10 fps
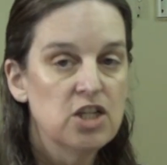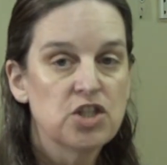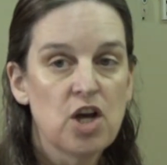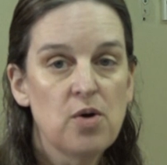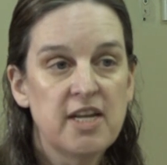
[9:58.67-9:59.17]

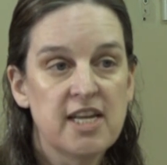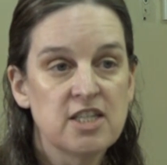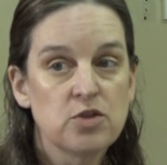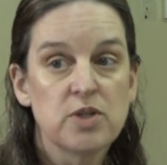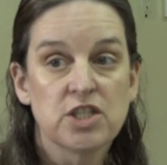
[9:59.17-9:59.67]
so it
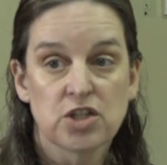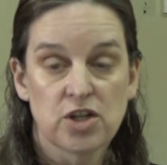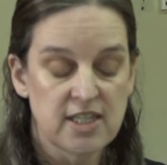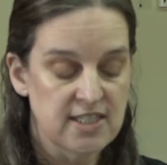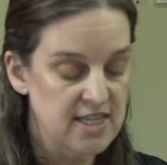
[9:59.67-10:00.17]
is with
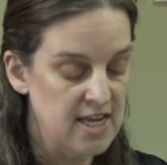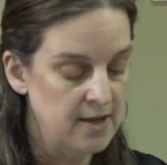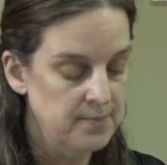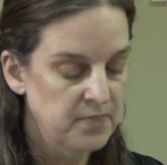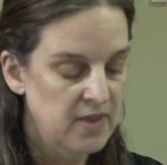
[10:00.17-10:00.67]
surrogacy.